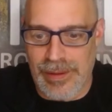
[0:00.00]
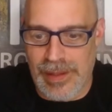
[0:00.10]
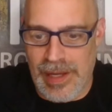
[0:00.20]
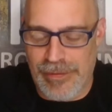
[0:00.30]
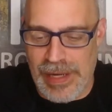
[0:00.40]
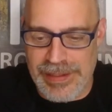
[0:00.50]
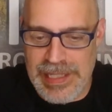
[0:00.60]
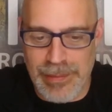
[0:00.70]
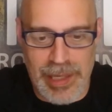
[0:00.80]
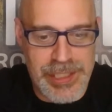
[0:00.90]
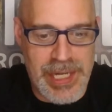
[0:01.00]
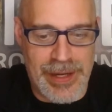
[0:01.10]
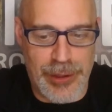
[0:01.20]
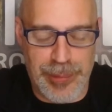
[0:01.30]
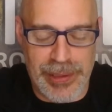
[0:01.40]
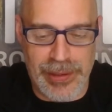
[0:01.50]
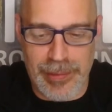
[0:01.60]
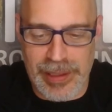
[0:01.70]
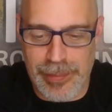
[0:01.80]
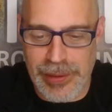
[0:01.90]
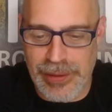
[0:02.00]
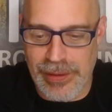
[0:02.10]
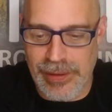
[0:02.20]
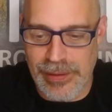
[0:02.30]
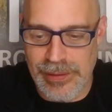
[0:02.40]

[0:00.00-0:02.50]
I forgot to keep my chat open on my computer.